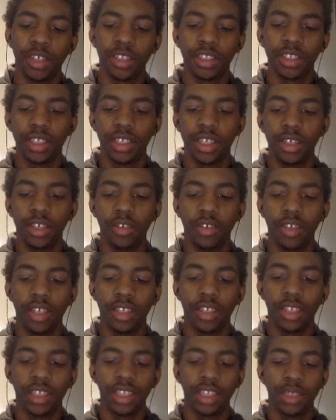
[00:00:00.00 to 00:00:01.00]
to know, it's
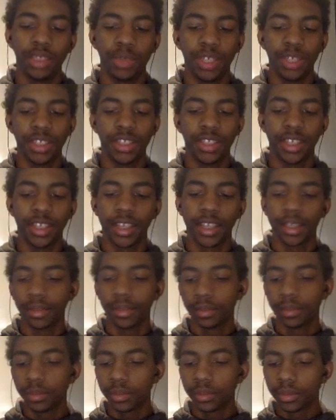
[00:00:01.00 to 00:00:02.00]
HP attack.
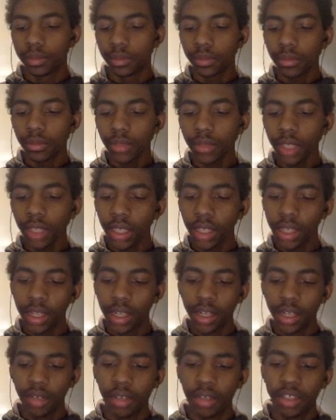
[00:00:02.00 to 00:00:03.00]

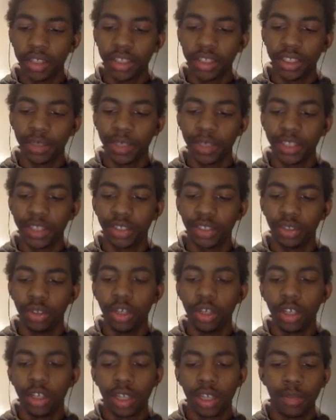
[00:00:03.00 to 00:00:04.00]
Anyways, this special
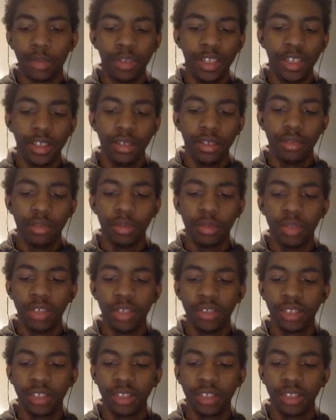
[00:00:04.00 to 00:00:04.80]
completely removes